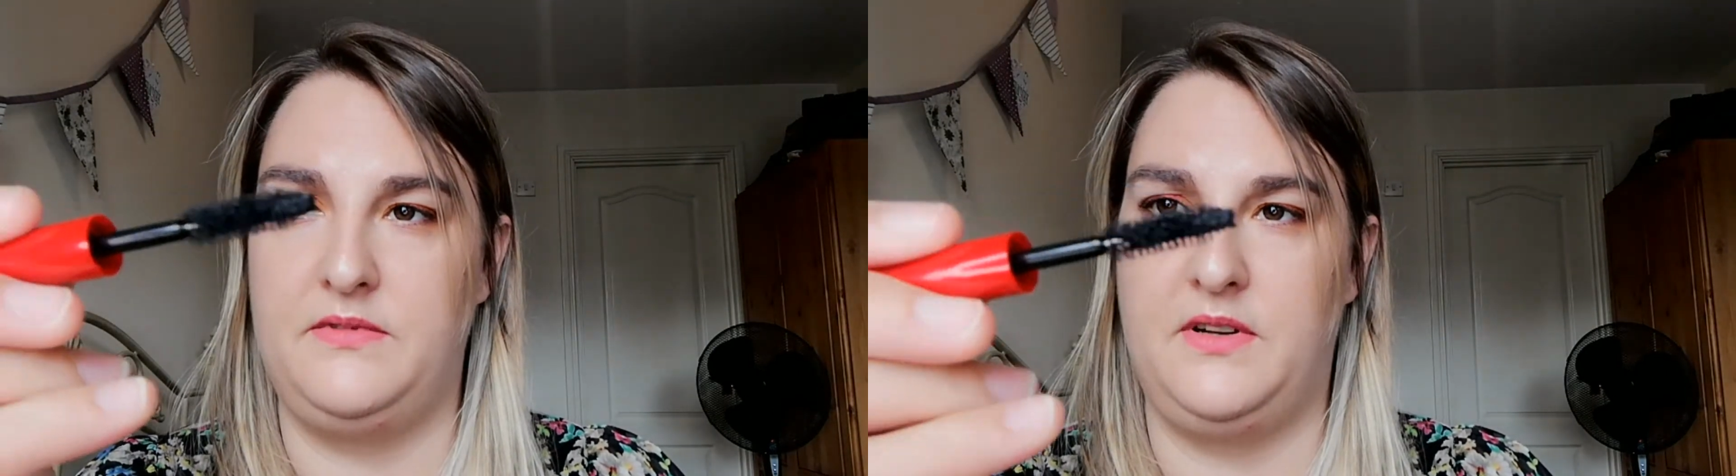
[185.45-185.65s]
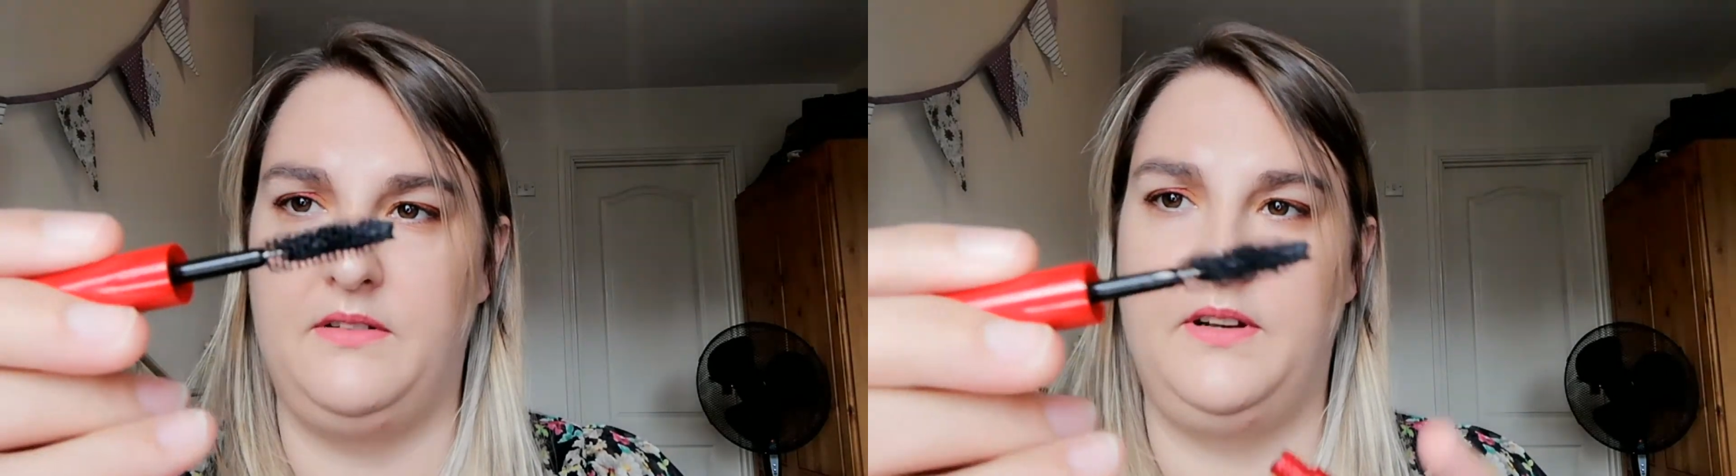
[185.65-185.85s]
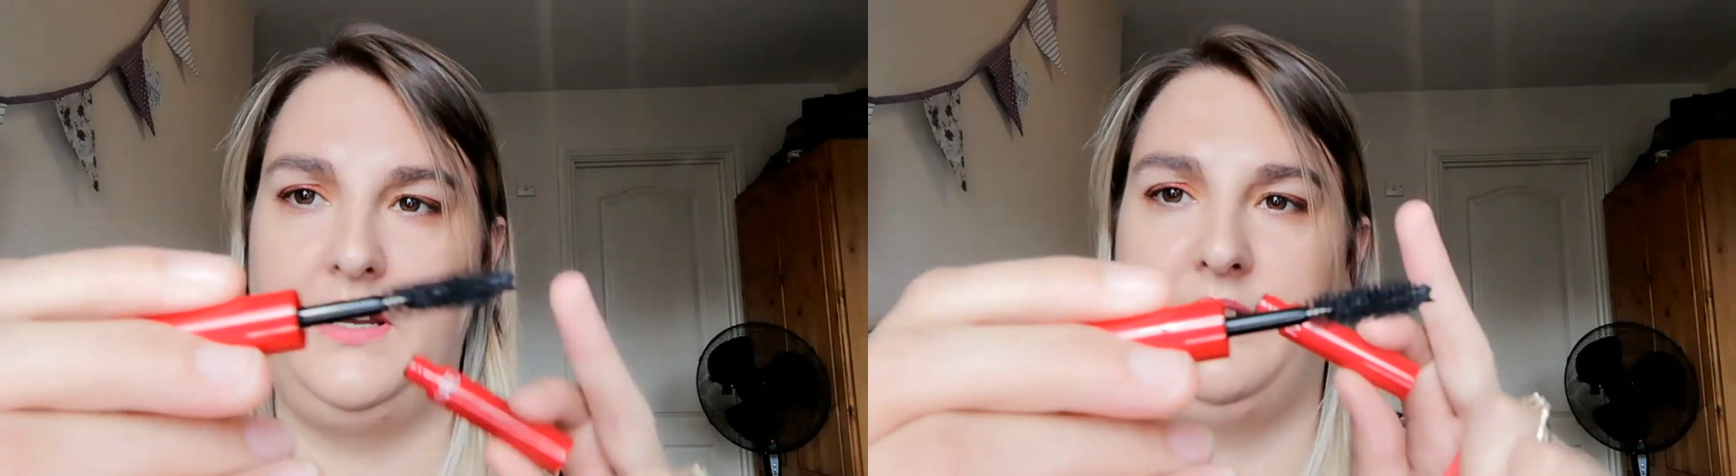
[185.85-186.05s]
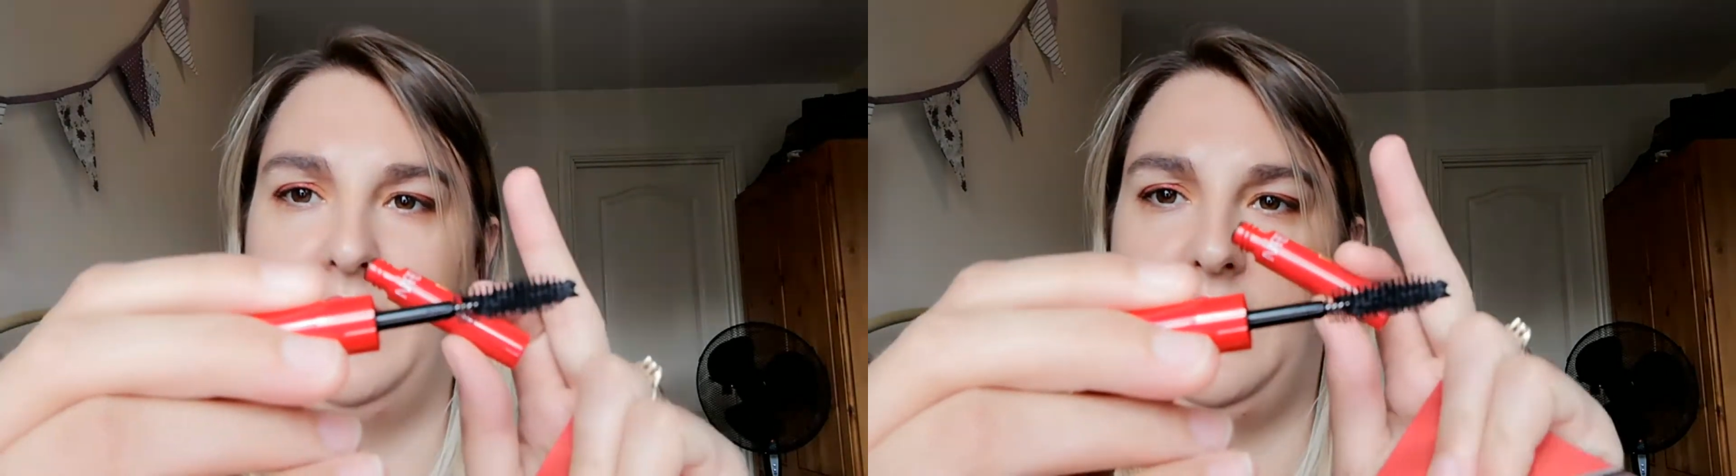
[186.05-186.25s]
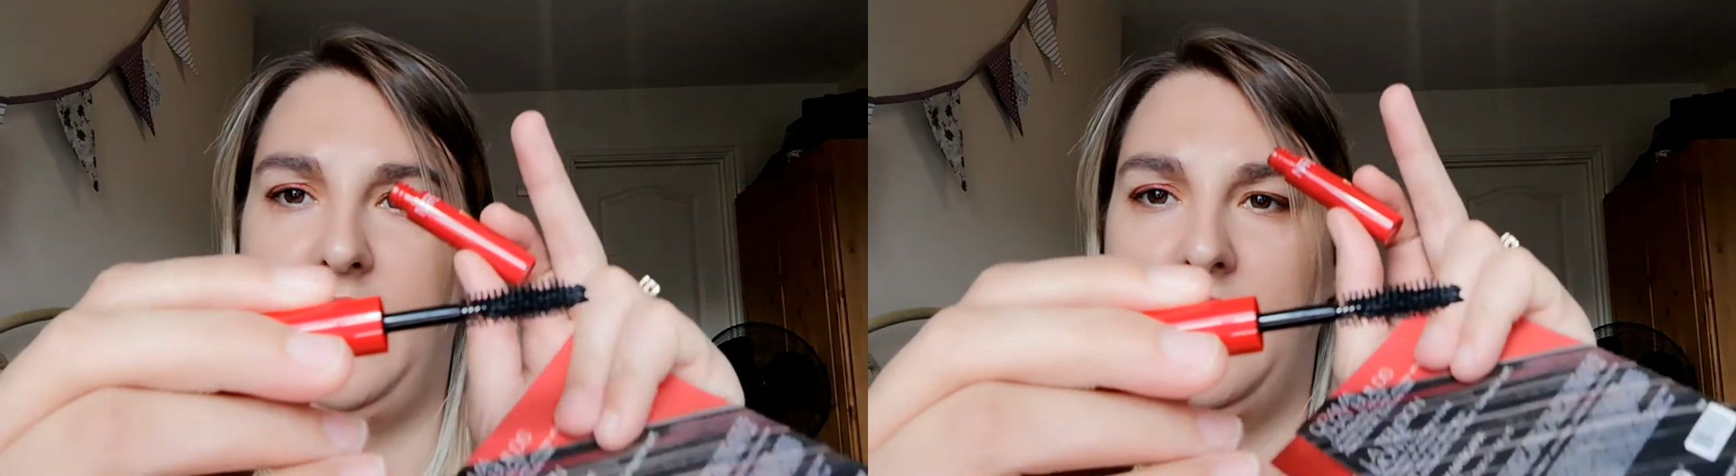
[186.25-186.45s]
I really,
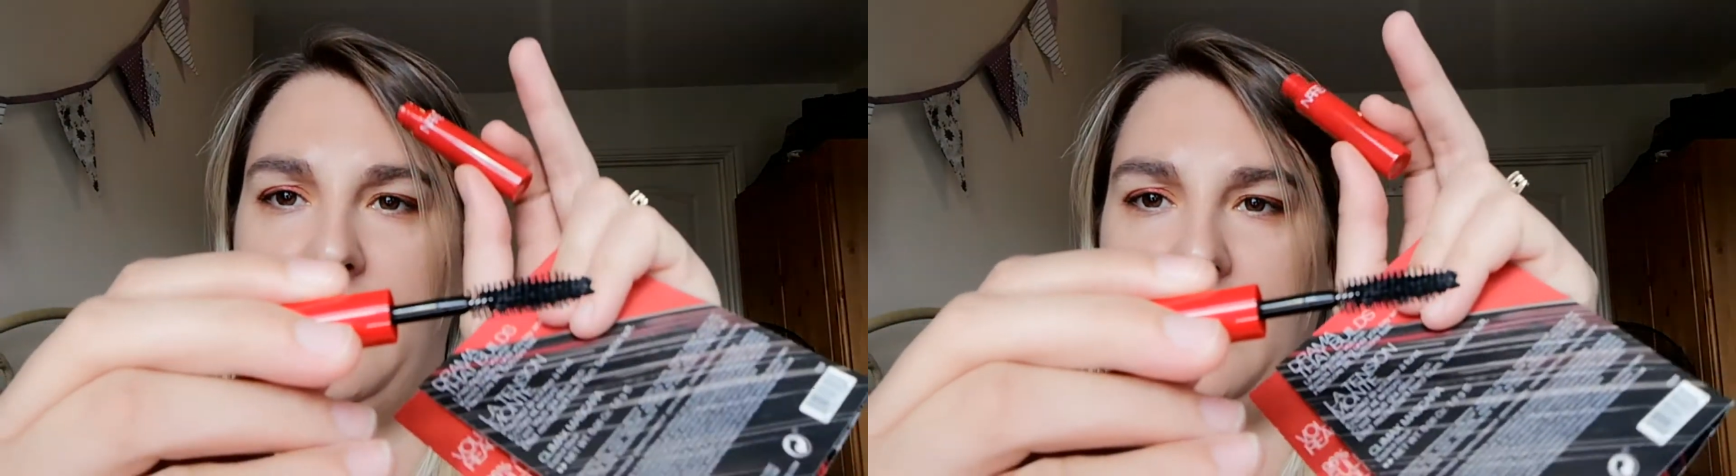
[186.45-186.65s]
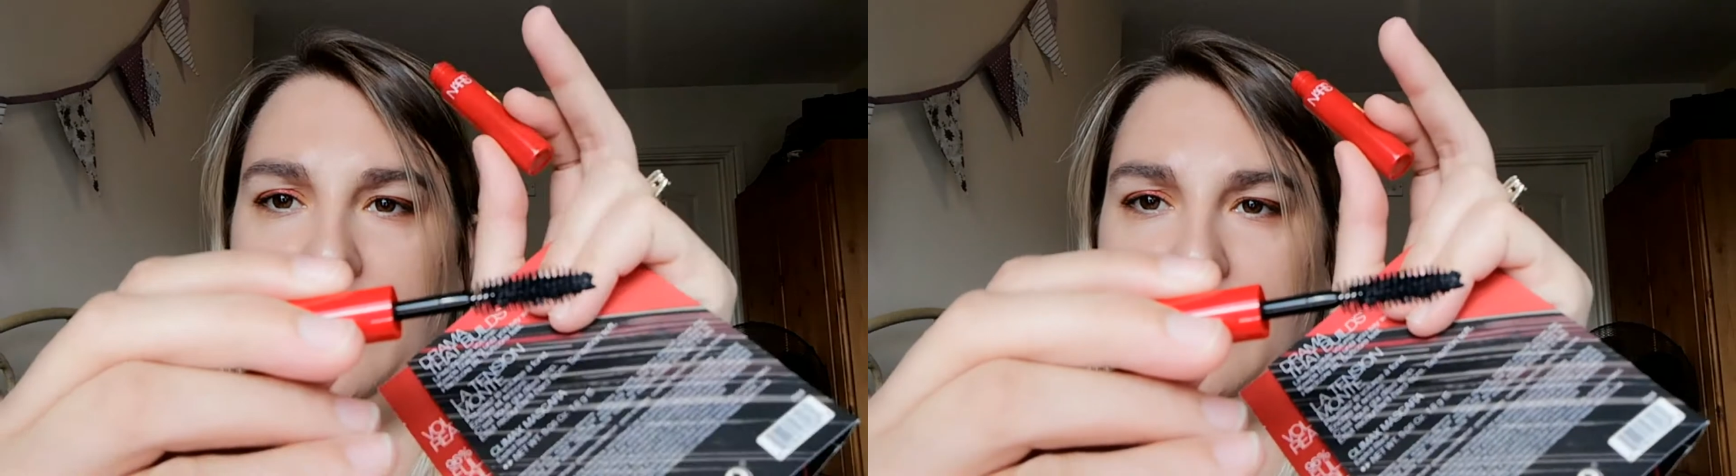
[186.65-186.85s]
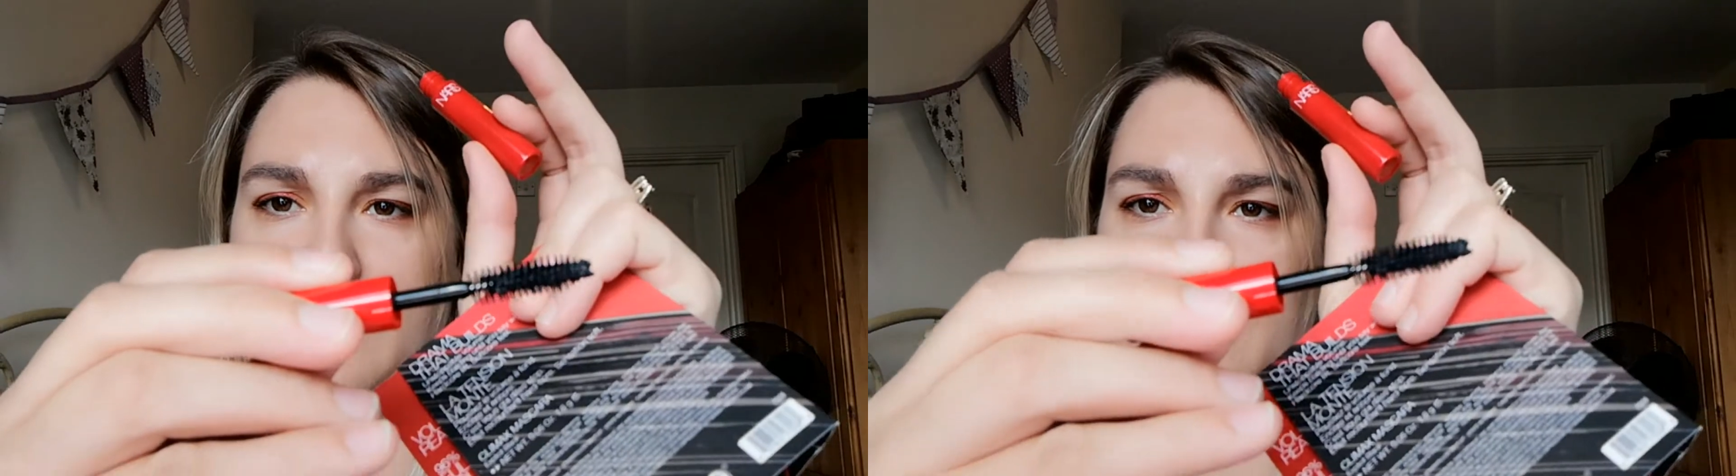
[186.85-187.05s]
really like that.